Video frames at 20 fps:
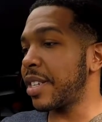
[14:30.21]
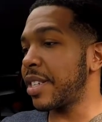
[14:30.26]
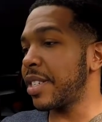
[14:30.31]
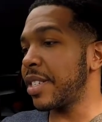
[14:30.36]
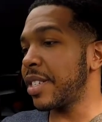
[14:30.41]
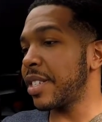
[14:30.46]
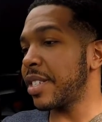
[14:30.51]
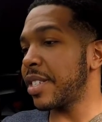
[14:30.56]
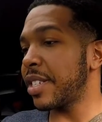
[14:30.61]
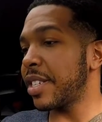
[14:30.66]

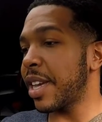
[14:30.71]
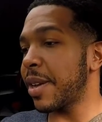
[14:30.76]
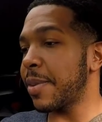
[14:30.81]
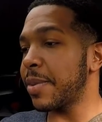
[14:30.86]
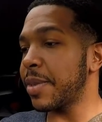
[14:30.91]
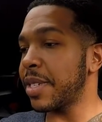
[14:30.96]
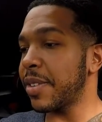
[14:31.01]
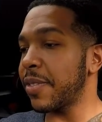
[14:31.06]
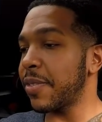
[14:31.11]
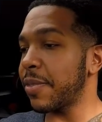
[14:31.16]
let's see, how
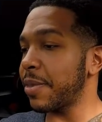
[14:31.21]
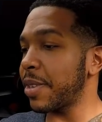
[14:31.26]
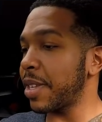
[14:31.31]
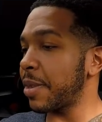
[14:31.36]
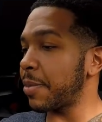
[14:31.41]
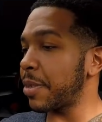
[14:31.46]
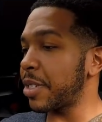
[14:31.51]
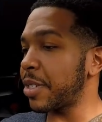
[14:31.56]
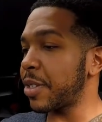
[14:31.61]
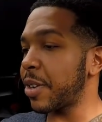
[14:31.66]
much does
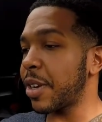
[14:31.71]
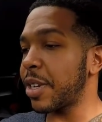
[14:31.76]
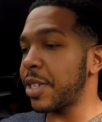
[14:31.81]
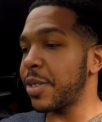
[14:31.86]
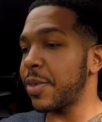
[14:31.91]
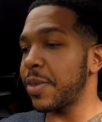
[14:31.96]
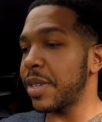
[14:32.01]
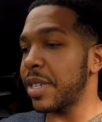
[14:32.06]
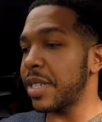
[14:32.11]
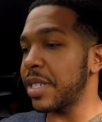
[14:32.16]
Infotainment charge you,
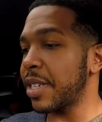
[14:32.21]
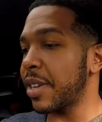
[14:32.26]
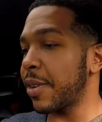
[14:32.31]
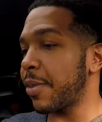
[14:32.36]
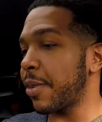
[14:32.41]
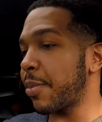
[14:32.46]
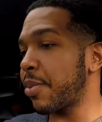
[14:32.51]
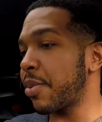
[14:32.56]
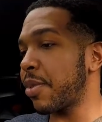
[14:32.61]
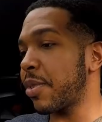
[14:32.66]
and does it come
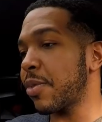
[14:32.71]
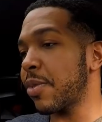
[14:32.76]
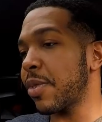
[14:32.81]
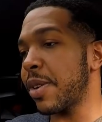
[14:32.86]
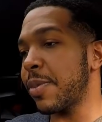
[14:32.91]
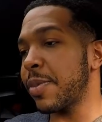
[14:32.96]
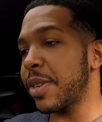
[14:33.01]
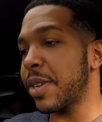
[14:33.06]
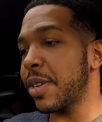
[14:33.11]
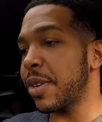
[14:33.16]
with
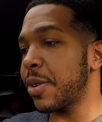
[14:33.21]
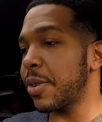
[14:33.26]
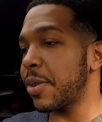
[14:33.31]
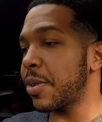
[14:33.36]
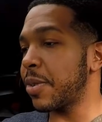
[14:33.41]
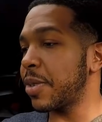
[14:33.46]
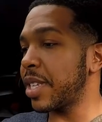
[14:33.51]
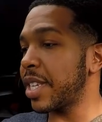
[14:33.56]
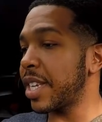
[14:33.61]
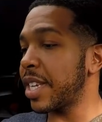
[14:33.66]
programming
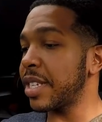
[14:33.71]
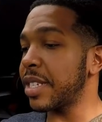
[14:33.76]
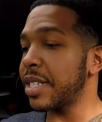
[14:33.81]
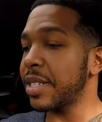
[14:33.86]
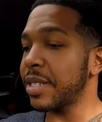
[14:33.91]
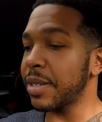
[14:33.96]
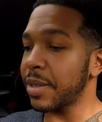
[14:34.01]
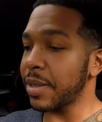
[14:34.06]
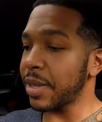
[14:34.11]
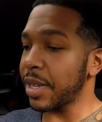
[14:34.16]
code?
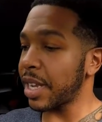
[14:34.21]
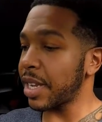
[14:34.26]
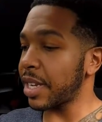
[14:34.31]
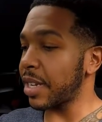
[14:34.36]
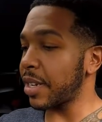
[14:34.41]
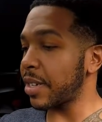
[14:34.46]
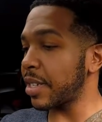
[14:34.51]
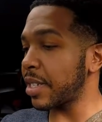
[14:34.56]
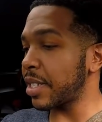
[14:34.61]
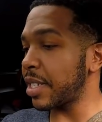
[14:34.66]
Yes,
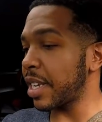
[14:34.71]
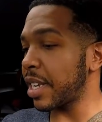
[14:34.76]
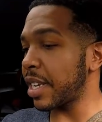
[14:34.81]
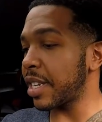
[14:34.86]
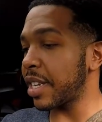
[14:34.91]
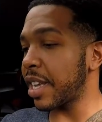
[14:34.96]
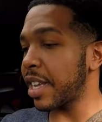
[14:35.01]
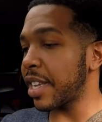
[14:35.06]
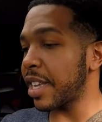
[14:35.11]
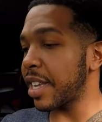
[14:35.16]
I said
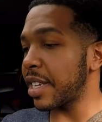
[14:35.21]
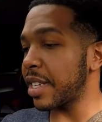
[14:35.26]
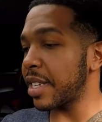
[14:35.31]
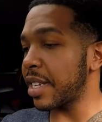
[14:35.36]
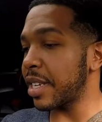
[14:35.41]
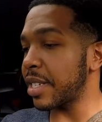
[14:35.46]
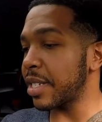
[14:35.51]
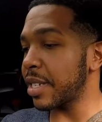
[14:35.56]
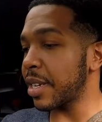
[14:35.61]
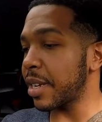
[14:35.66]
that. Yeah, it
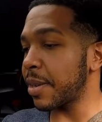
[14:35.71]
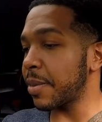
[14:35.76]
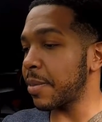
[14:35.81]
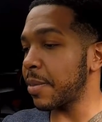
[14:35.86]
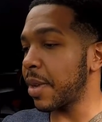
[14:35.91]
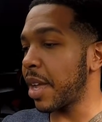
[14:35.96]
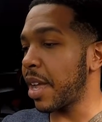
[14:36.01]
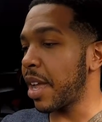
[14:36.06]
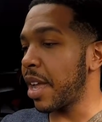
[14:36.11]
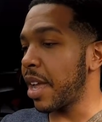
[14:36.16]
does come.
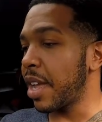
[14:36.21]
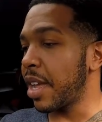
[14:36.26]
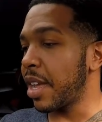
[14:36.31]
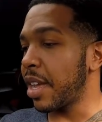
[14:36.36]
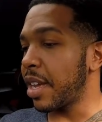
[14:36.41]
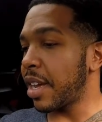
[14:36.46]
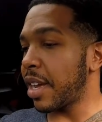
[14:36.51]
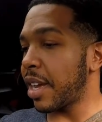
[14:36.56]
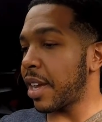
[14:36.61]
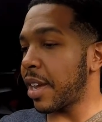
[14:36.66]

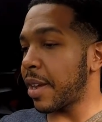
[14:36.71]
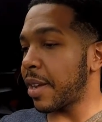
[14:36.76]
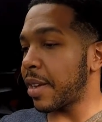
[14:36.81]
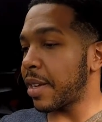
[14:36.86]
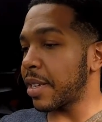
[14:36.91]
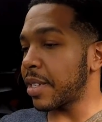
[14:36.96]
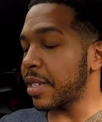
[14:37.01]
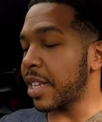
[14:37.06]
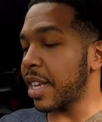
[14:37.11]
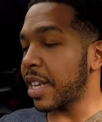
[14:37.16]

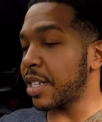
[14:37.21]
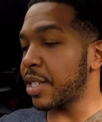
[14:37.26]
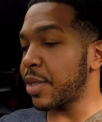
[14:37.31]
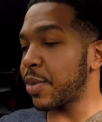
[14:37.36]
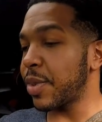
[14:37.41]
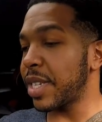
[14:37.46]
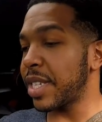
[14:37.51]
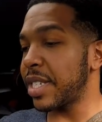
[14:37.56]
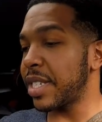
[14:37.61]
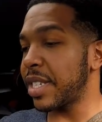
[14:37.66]
Got a
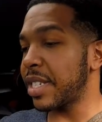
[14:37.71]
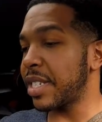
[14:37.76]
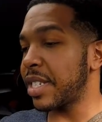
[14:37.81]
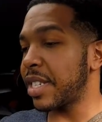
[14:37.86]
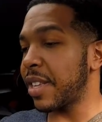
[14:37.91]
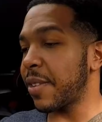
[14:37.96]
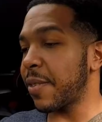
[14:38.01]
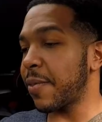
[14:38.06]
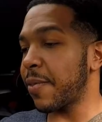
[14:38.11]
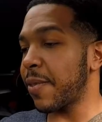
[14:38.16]

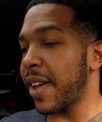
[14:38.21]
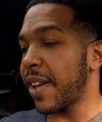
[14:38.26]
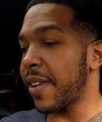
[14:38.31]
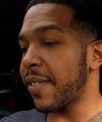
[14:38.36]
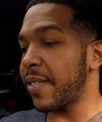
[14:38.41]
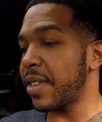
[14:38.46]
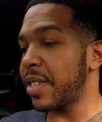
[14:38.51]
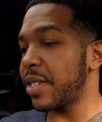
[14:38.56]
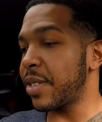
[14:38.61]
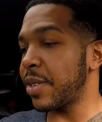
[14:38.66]
2016
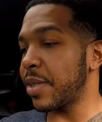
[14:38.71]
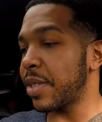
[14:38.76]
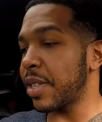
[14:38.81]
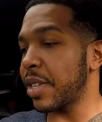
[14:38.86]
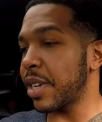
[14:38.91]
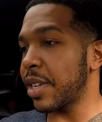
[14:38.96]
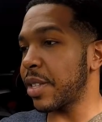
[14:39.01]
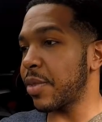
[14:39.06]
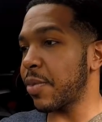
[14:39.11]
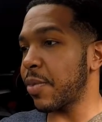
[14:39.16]
5-inch. Do you think
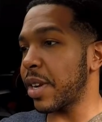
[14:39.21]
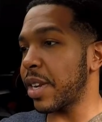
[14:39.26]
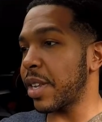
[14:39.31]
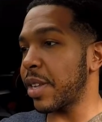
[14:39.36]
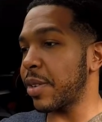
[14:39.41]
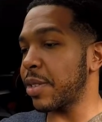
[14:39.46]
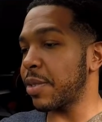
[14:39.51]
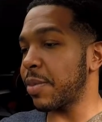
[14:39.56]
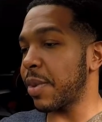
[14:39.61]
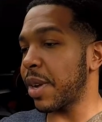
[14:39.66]
other
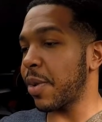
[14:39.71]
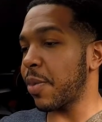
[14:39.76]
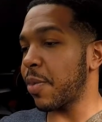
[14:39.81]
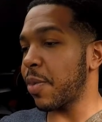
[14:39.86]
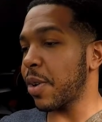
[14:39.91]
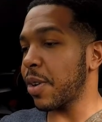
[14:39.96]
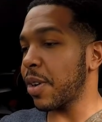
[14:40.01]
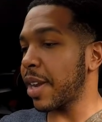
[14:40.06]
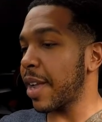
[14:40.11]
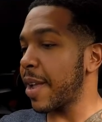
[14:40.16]
radios might
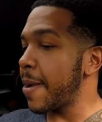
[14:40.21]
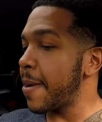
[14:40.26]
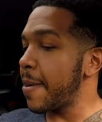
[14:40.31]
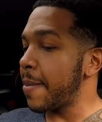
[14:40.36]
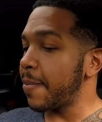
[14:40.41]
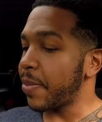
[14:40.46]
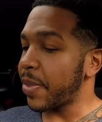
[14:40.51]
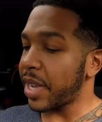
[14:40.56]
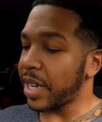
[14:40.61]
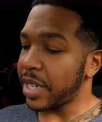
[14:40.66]
work?
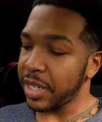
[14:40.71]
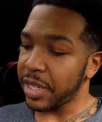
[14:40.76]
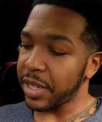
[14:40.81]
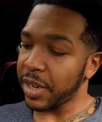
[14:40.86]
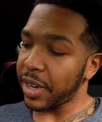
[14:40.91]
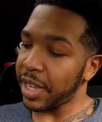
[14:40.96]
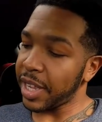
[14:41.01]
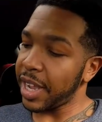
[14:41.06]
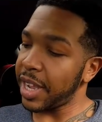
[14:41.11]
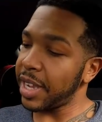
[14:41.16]
I just
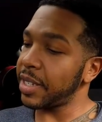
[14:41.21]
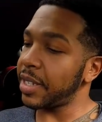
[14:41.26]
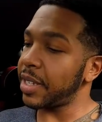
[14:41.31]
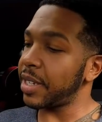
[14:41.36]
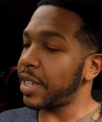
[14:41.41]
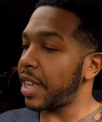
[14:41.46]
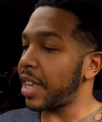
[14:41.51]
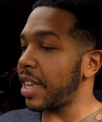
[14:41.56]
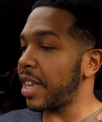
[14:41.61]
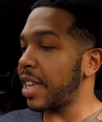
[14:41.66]
already answered
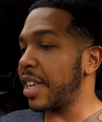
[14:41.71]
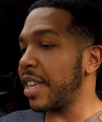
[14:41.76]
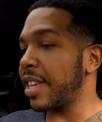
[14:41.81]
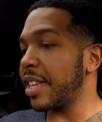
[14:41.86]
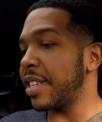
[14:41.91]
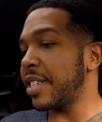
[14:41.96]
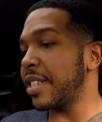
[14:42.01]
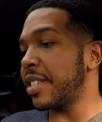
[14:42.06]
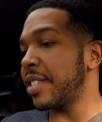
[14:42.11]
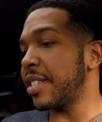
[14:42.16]
that.
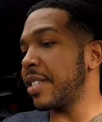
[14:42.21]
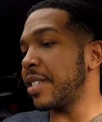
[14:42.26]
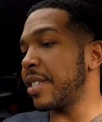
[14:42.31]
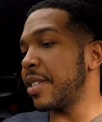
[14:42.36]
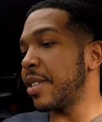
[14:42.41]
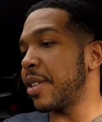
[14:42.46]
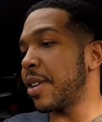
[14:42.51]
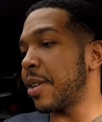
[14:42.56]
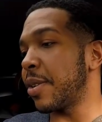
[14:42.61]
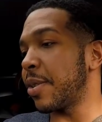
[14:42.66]

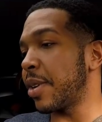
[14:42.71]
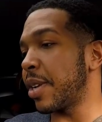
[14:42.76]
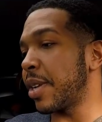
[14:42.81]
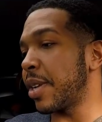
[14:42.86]
No,